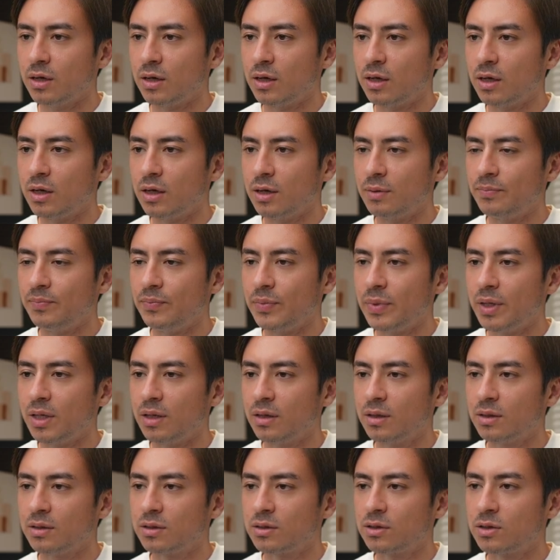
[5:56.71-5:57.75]
Um,
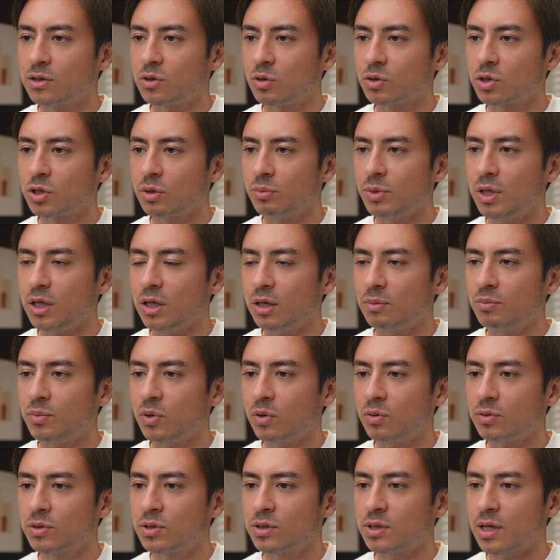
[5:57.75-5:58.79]
social media
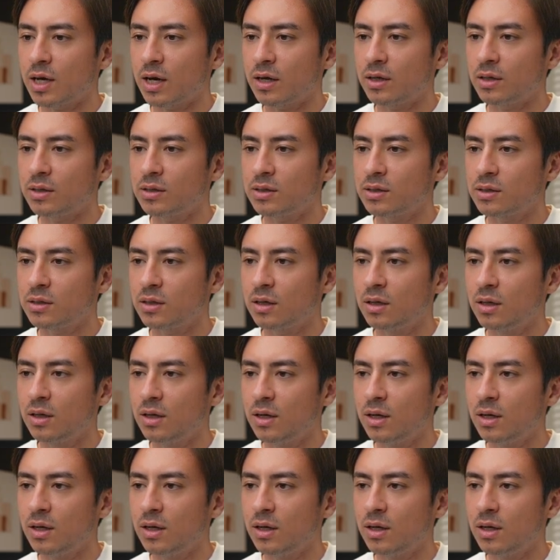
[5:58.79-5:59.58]
post status,